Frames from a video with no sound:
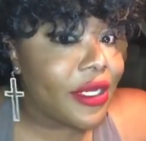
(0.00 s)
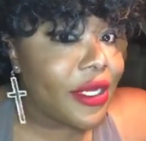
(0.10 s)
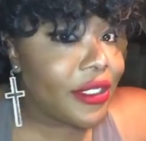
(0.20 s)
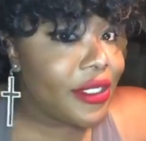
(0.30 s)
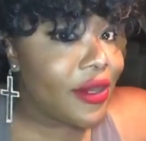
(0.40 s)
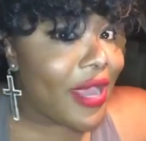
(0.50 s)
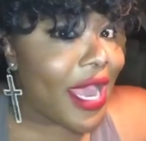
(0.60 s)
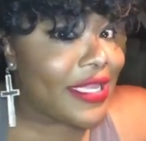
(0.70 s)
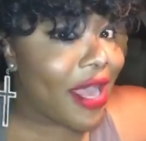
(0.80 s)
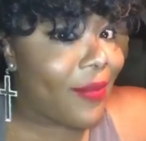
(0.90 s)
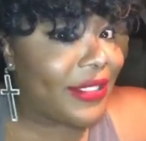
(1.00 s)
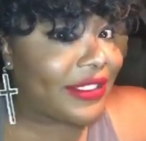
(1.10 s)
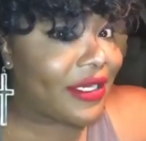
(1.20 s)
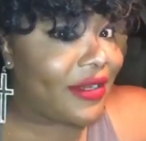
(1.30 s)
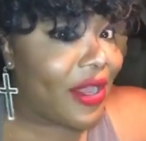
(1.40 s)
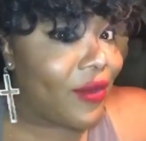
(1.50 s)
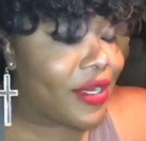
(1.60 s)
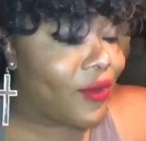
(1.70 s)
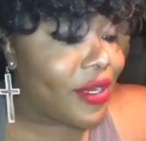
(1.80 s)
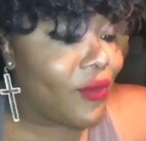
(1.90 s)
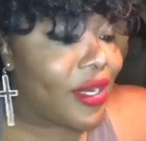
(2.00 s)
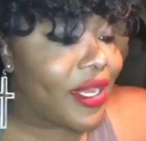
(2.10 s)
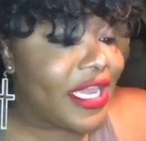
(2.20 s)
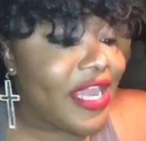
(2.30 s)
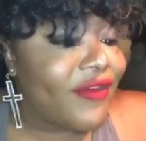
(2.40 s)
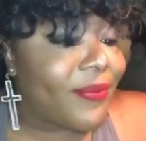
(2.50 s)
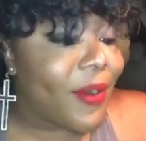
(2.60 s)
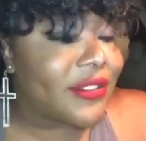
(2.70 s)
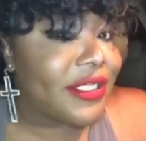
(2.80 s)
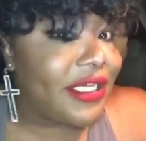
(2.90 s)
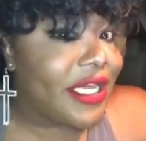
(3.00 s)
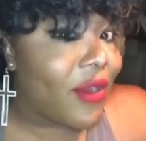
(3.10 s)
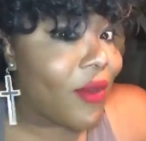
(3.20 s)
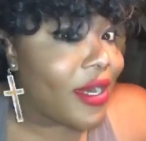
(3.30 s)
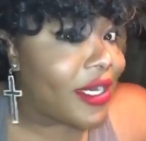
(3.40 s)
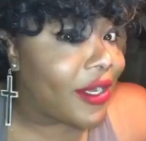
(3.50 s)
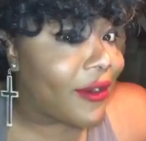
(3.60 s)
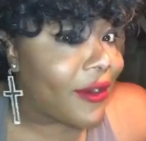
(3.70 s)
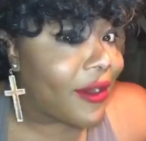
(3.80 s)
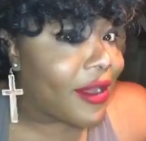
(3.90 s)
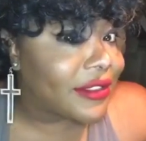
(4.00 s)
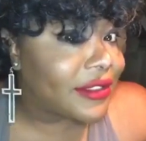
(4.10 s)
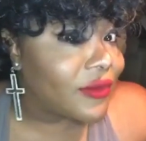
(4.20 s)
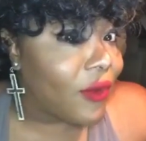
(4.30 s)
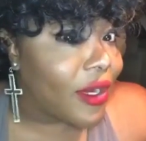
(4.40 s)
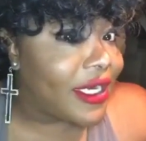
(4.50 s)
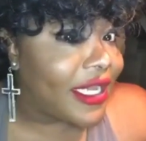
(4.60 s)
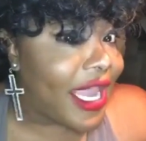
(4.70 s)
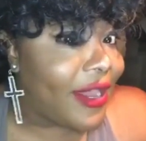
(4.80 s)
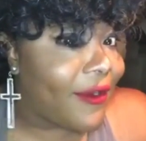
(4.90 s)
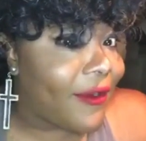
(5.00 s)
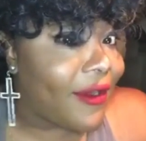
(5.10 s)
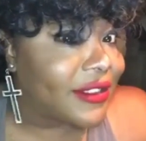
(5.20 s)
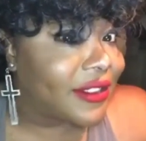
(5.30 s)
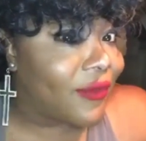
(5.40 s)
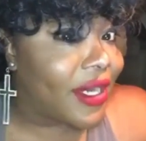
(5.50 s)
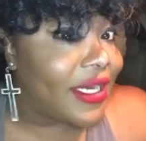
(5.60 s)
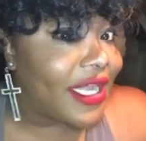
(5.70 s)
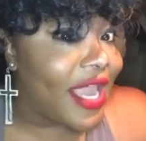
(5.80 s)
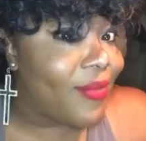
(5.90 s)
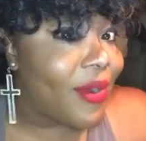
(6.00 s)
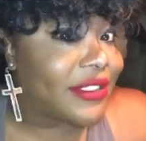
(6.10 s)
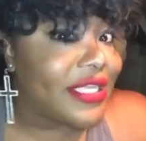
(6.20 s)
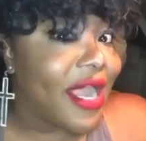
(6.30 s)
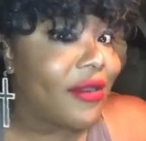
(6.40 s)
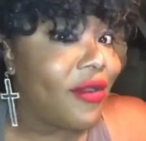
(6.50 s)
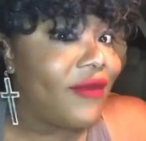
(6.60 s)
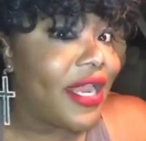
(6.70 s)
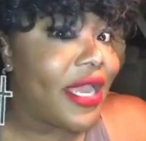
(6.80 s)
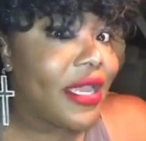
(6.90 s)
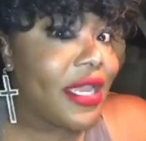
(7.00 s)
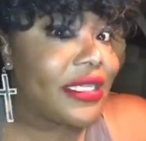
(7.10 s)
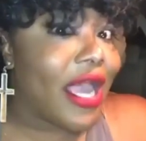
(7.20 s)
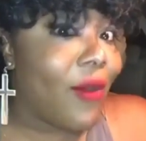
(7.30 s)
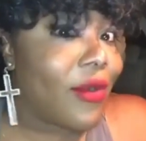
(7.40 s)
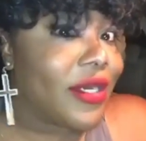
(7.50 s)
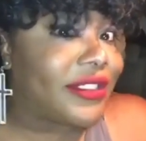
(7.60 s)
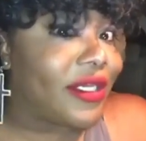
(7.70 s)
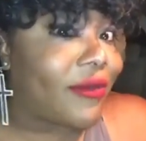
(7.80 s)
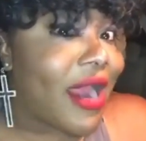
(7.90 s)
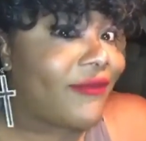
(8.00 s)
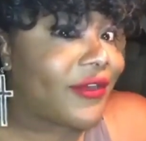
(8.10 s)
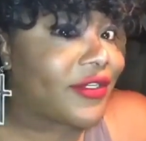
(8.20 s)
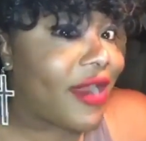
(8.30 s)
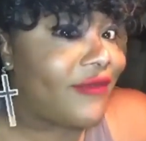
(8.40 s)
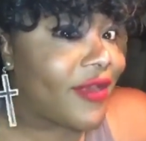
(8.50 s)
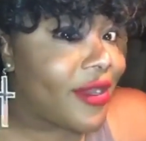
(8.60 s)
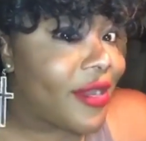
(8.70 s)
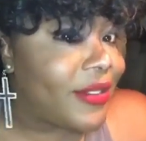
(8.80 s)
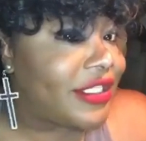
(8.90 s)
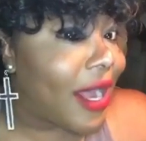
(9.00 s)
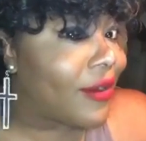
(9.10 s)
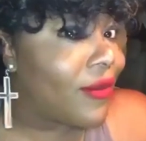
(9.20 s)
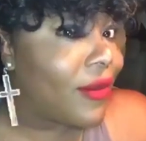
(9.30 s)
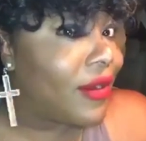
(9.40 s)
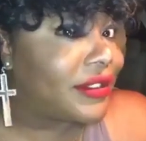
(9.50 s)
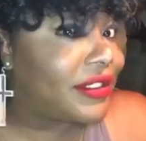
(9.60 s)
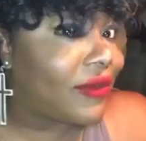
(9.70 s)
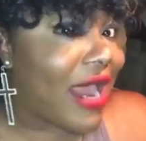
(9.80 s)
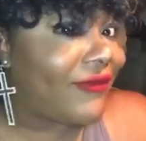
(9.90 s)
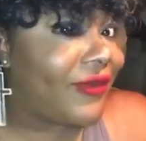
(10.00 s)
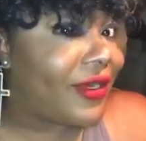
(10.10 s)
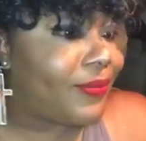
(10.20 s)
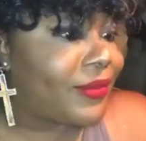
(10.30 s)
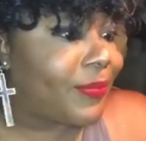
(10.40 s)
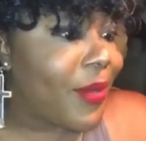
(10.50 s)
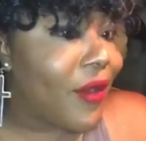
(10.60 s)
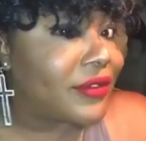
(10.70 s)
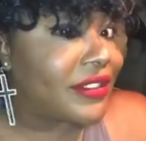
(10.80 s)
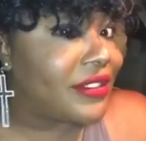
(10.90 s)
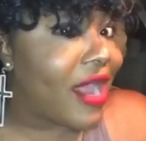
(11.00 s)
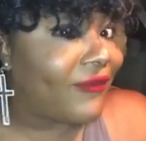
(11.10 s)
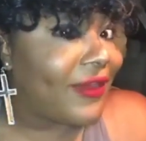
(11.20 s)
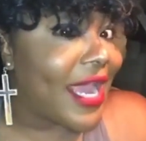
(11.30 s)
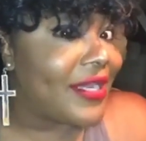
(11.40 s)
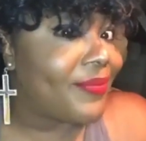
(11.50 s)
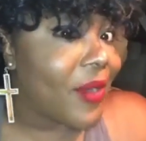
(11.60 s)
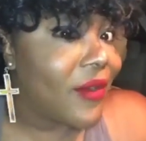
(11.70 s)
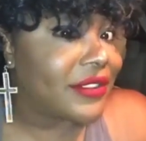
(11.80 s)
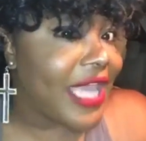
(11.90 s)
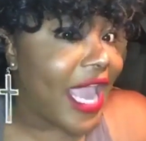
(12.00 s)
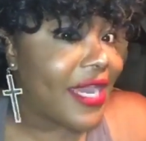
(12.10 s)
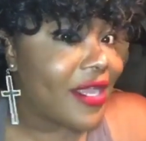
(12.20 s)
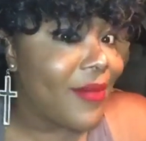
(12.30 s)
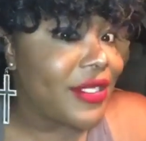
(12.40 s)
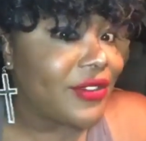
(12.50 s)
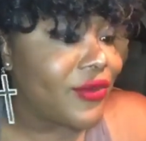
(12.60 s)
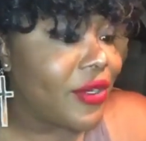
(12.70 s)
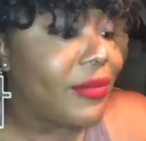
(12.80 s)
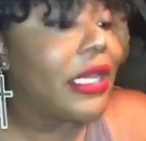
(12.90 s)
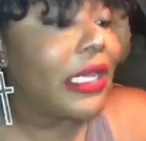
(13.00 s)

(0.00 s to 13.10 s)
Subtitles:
You know how y'all be sitting up there when an evil person kill one of the girls, one of the gay girls, or one of the gay boys, y'all over there, y'all want us to cry for Trayvon, but y'all don't want us to cry for the punk because y'all feel like the punks had it coming to them?